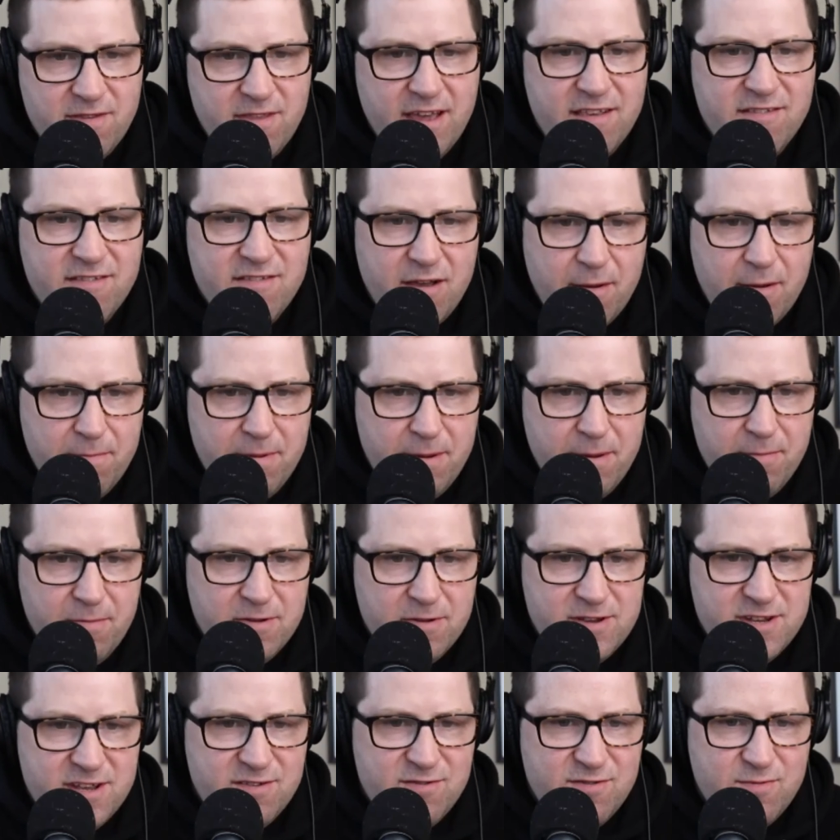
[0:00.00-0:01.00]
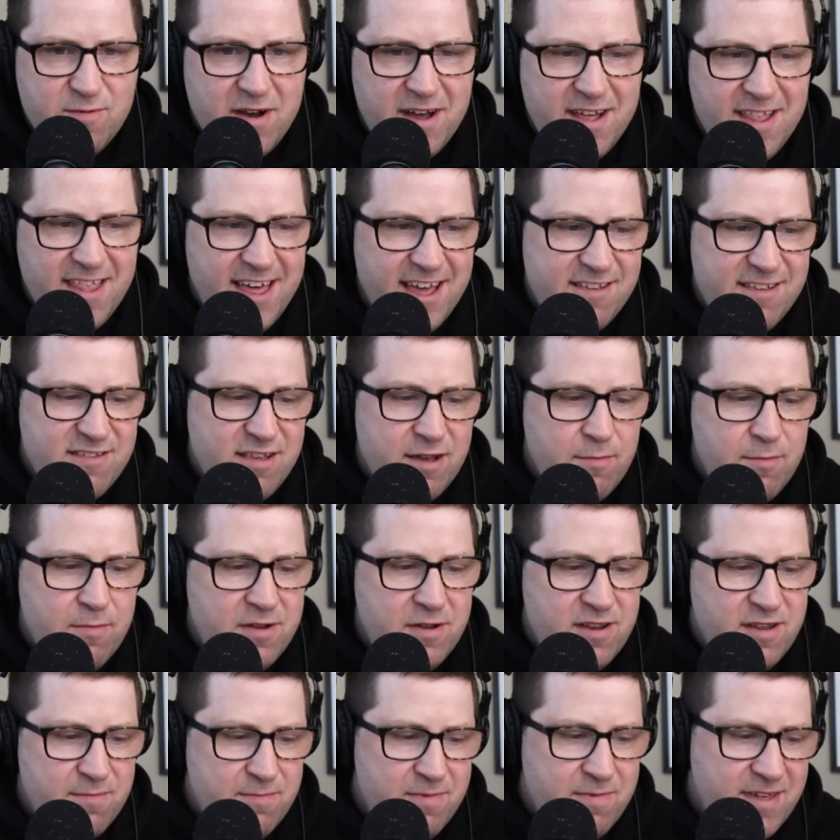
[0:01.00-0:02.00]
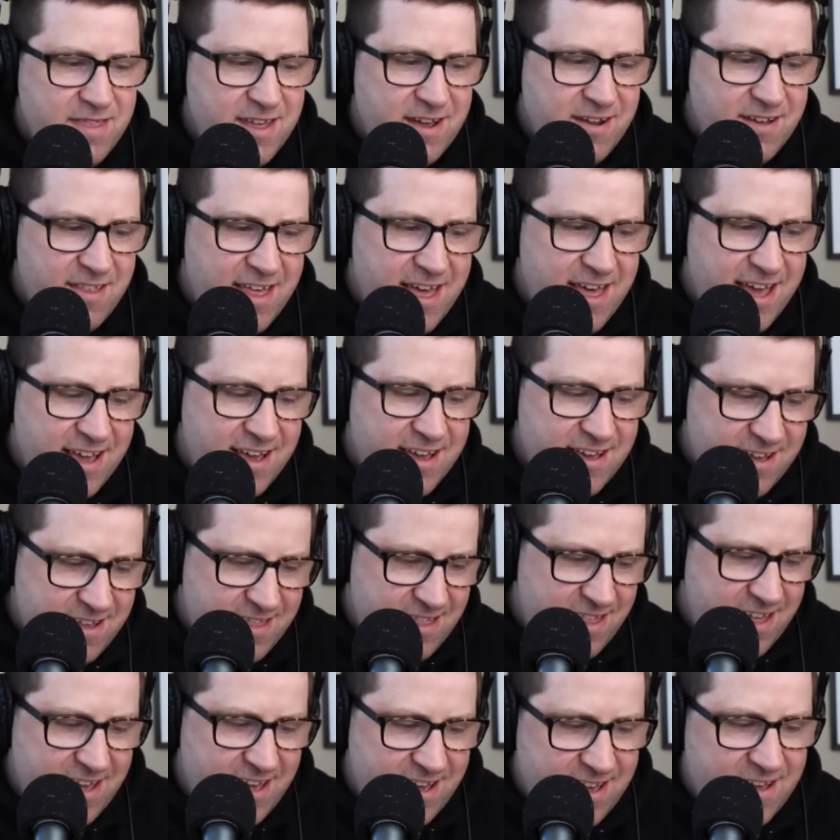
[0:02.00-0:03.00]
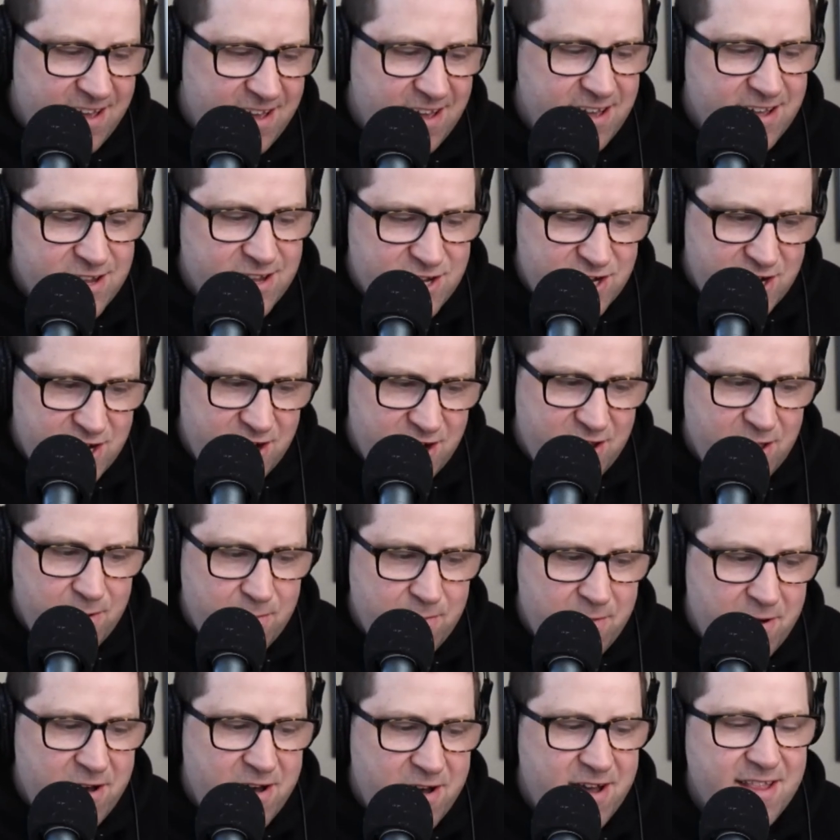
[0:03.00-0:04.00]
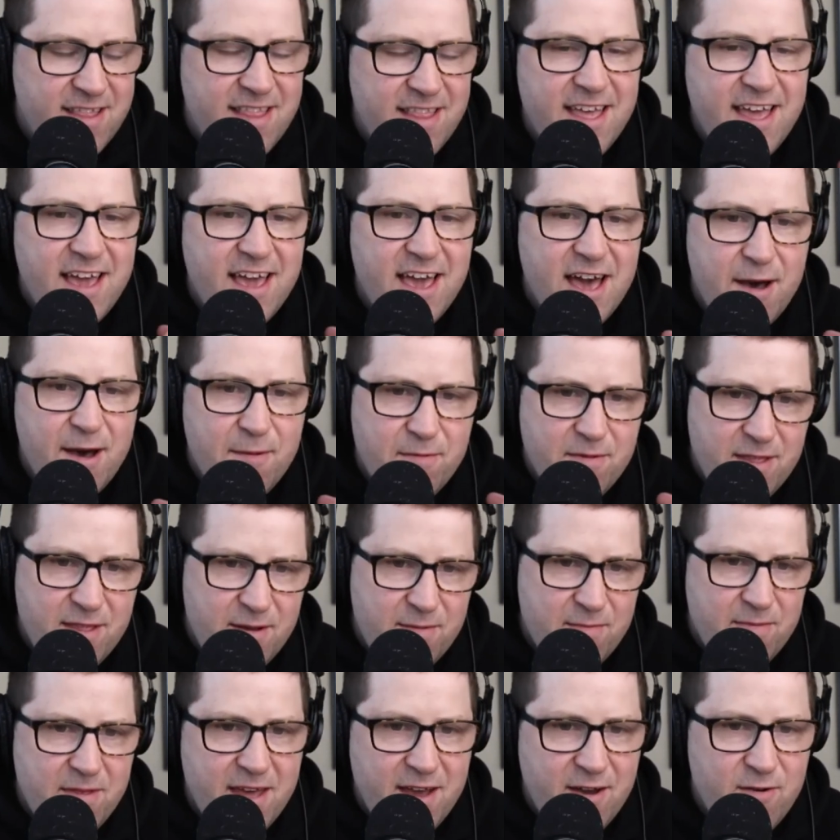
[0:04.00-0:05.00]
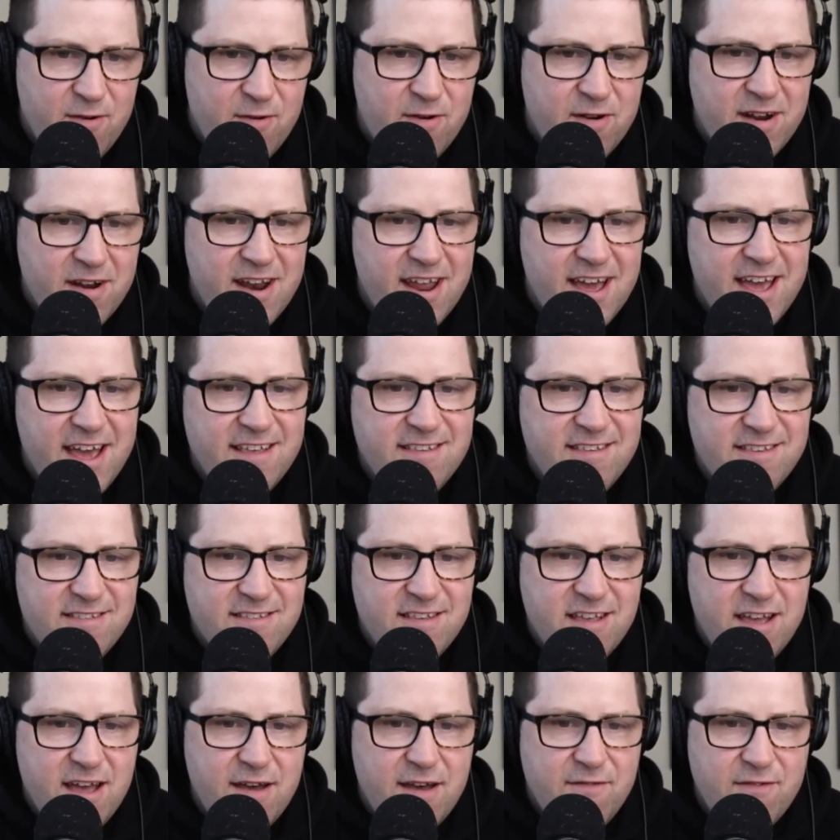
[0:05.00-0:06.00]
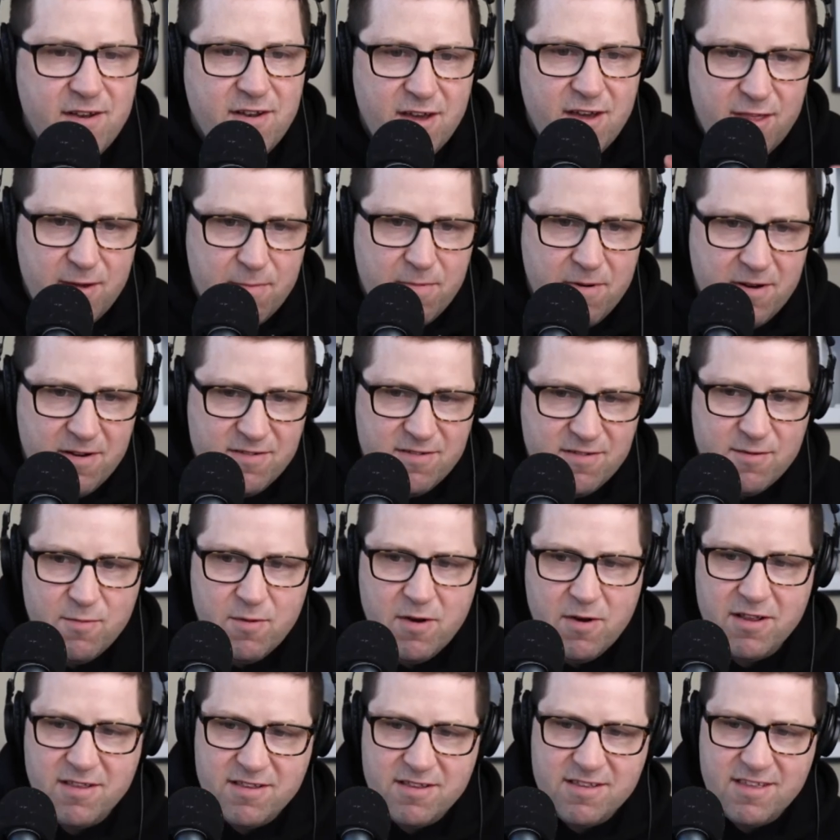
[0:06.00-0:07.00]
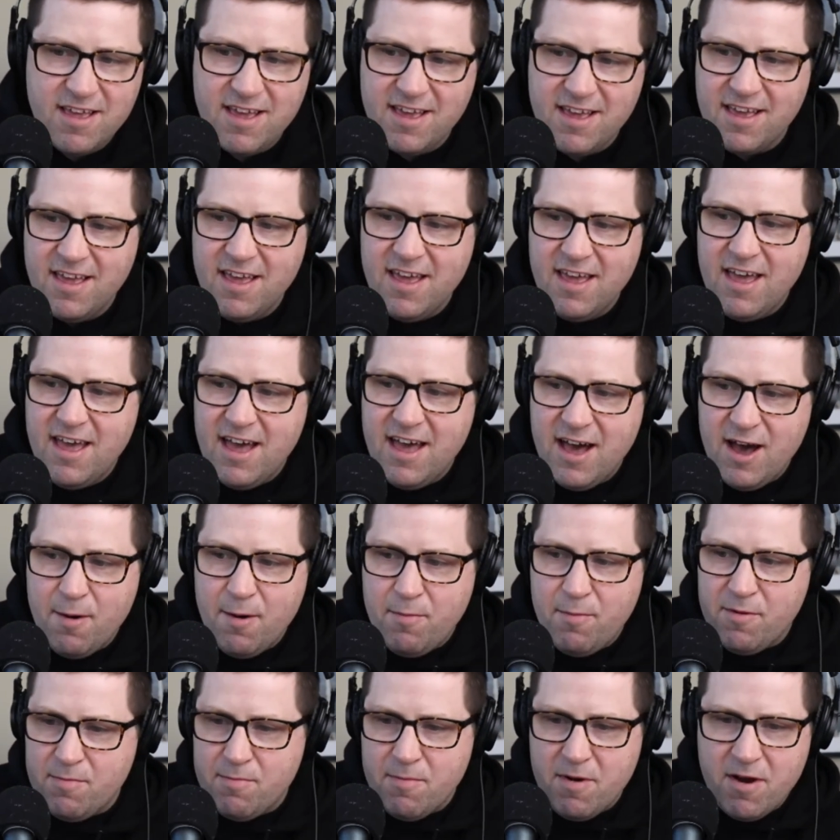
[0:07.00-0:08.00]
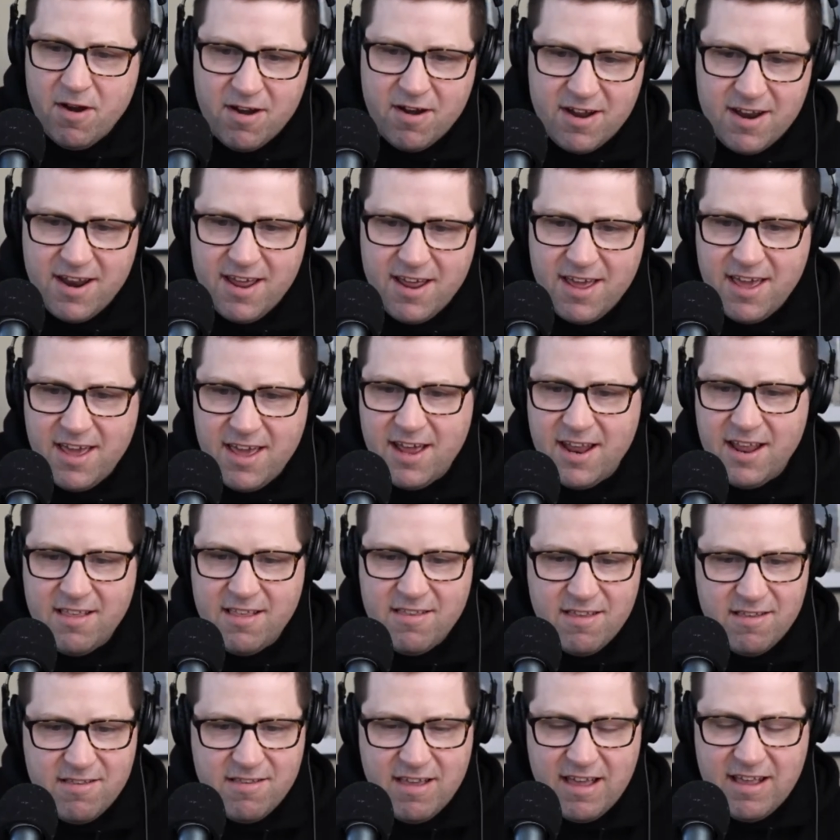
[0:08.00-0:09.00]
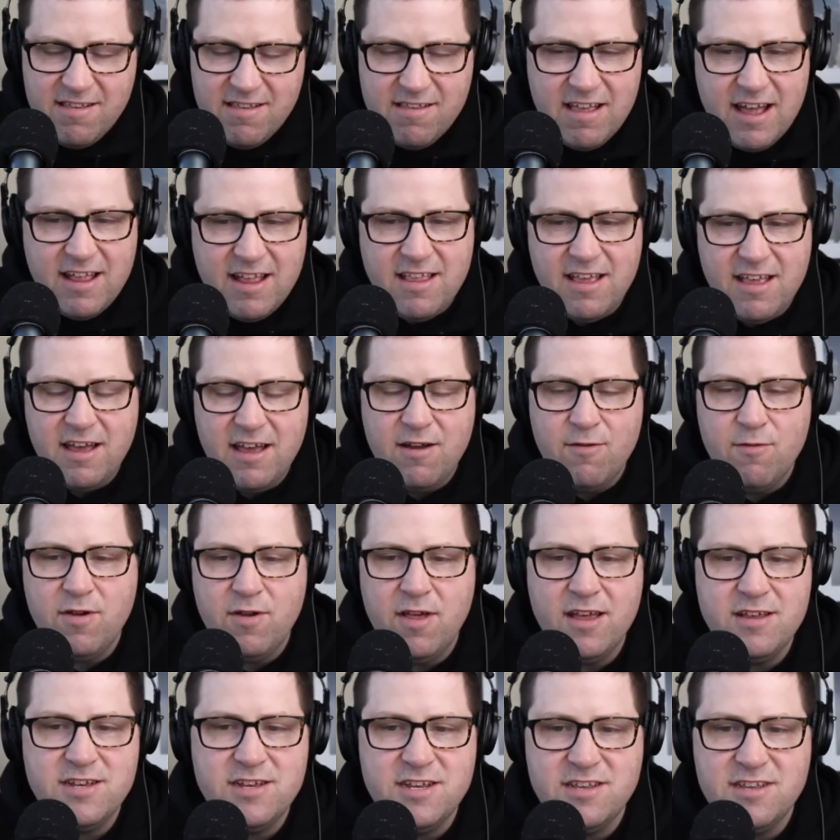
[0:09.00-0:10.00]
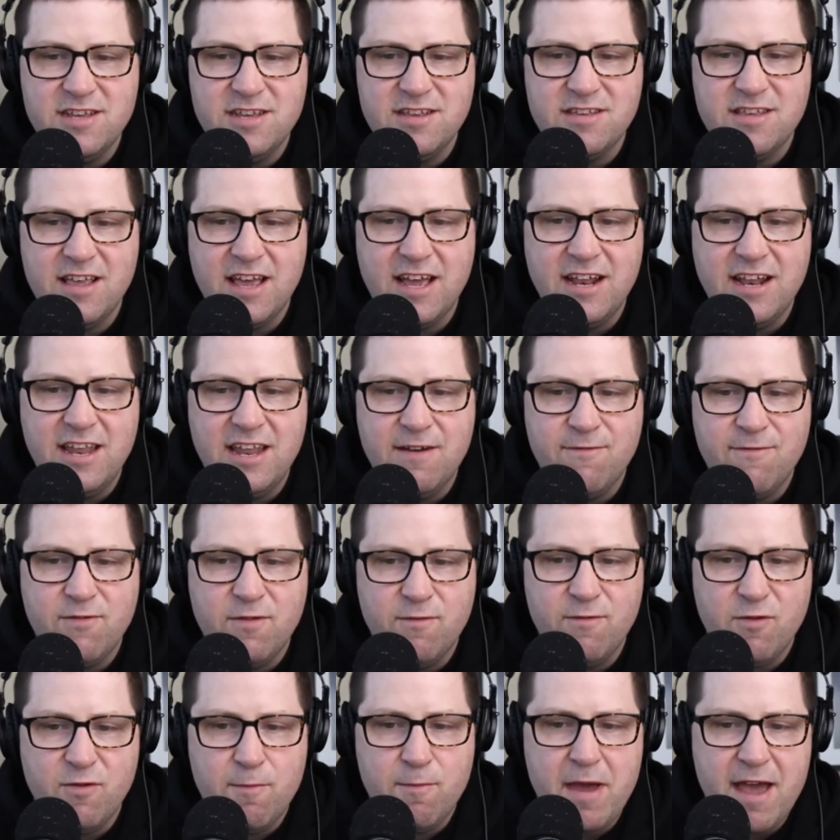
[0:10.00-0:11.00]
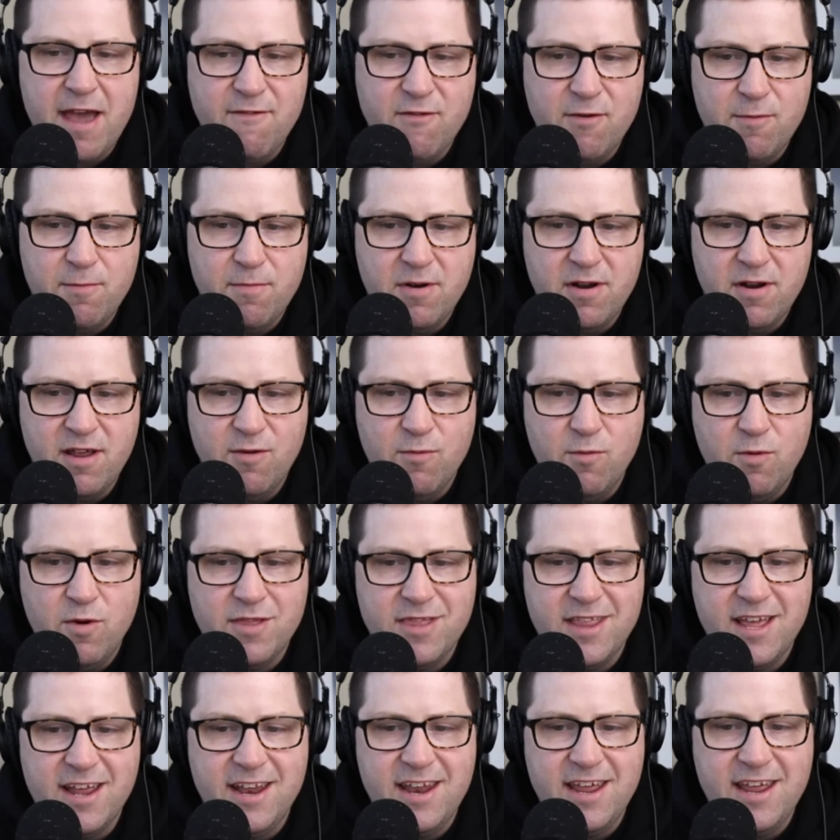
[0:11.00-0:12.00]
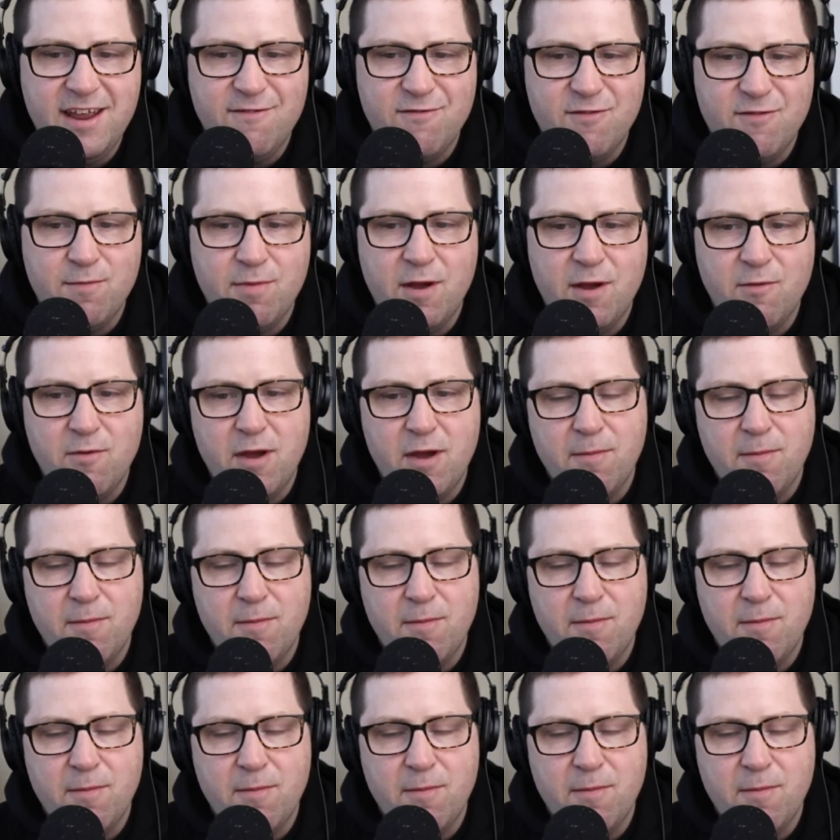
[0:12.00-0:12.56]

Like, some people just want like someone to be there, like cheering them on, like helping them like organize and stuff. Another person wants like help with marketing. And it's I think I realized it's just like different from everybody what they need from their rep,